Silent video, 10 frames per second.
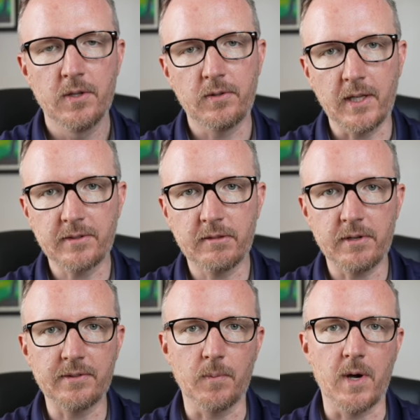So that's the
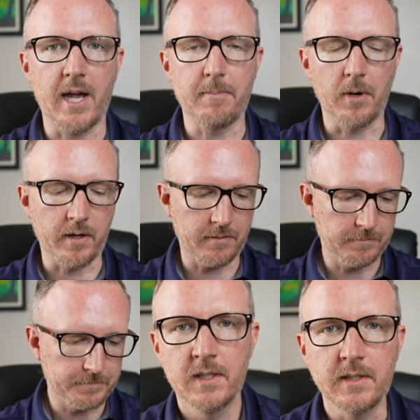reason why I bought it.
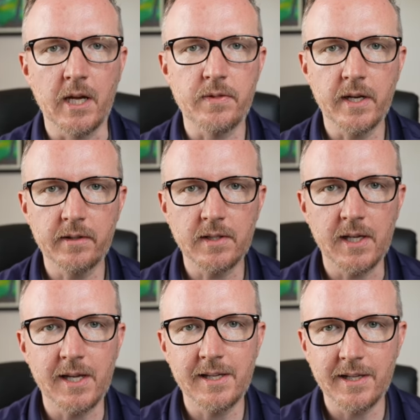Now, at the end of the
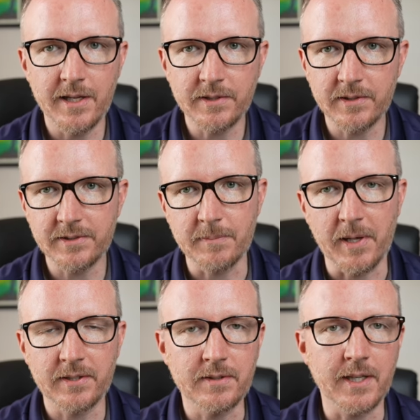day, is this the
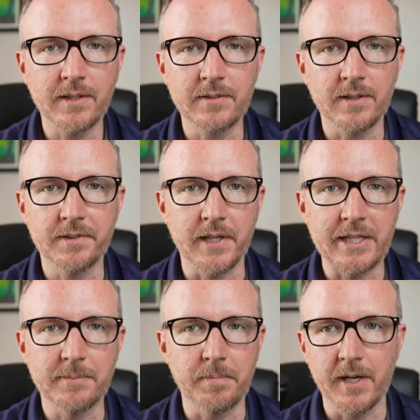best thing since
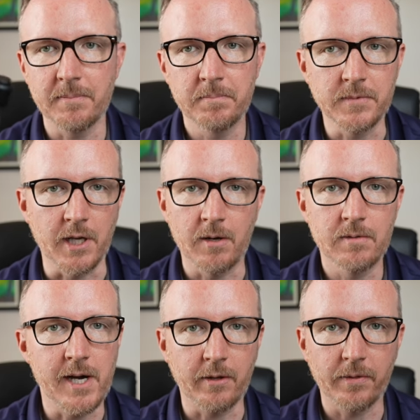sliced bread? No,
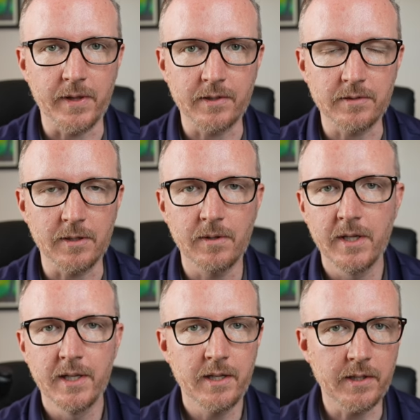I don't think so.
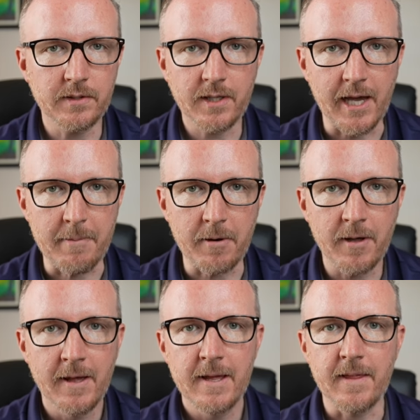It's a
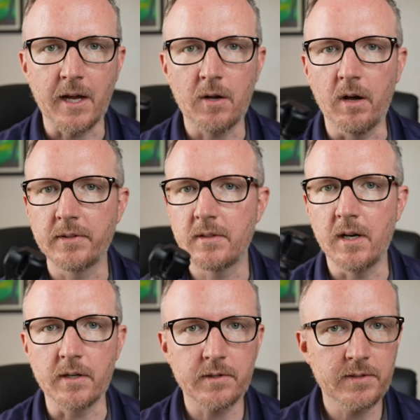camera that costs
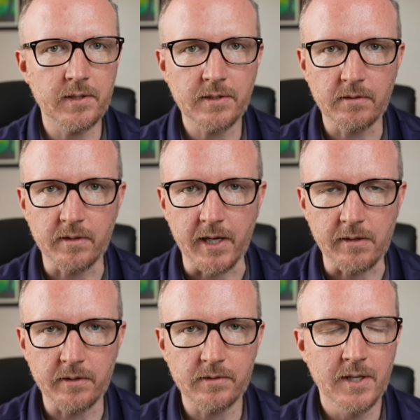under six hundred
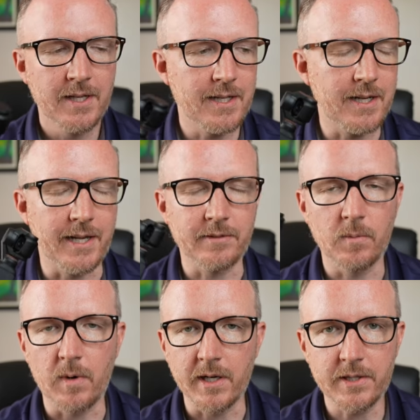dollars. It has a
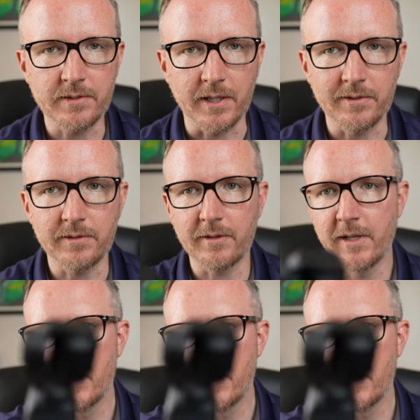one inch sensor.